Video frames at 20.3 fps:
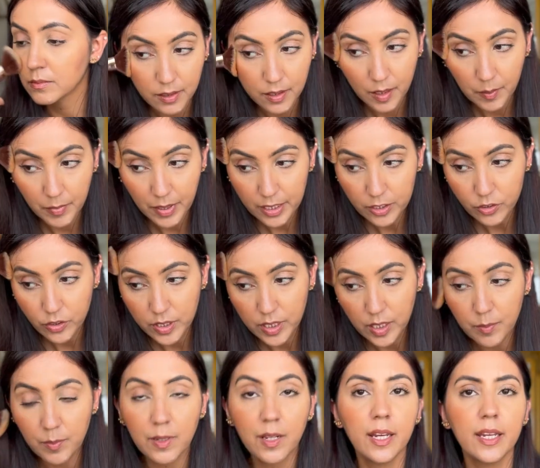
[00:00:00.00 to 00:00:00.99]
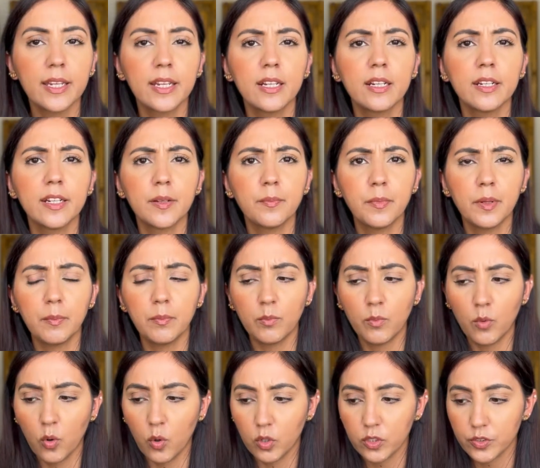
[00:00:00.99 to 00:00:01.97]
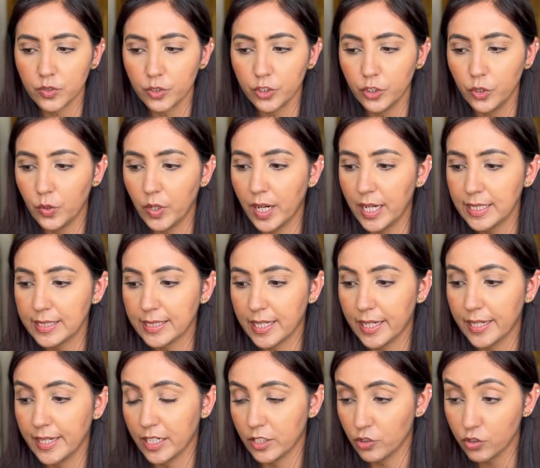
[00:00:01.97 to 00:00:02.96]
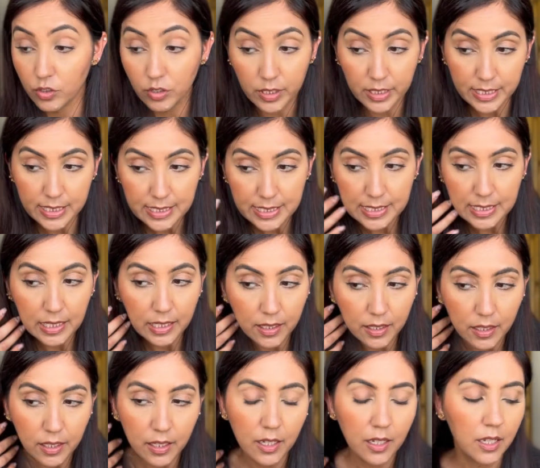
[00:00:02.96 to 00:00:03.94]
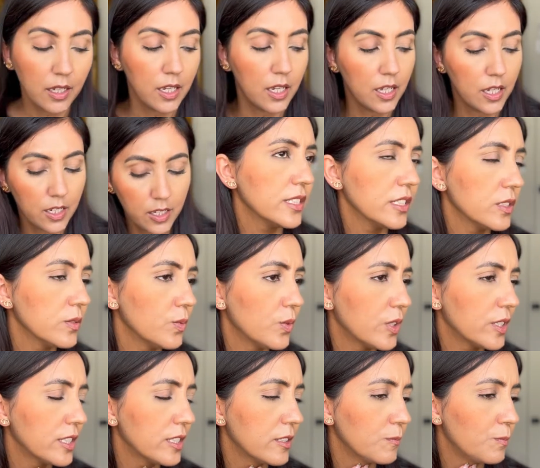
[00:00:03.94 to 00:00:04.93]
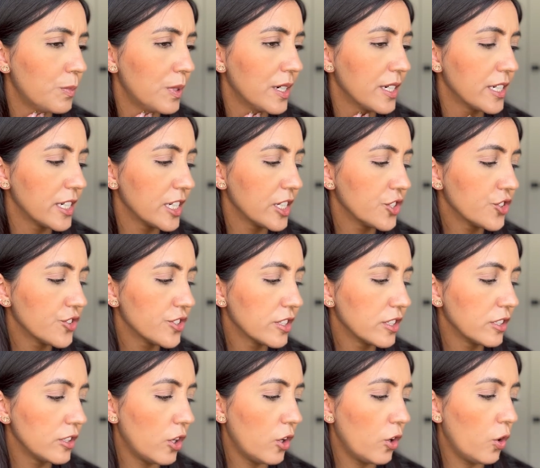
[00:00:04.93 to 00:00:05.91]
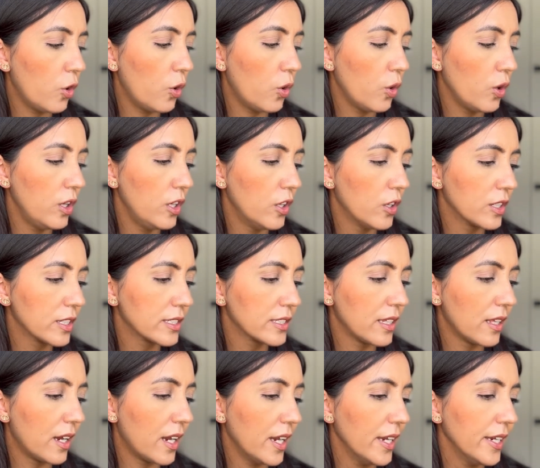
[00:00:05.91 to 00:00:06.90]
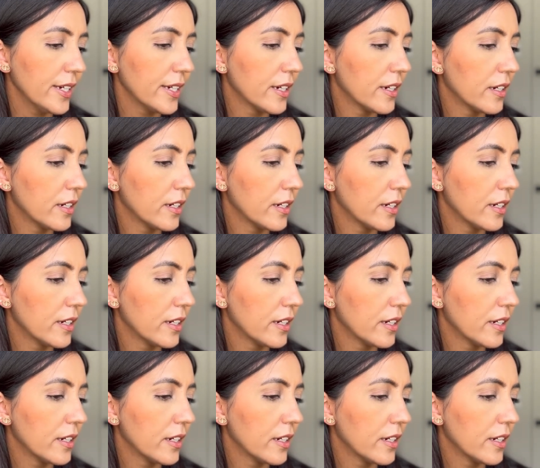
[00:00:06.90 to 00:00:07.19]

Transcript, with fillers: I'm actually applying a little bit more so you guys can actually see. This is what burnished glow looks like.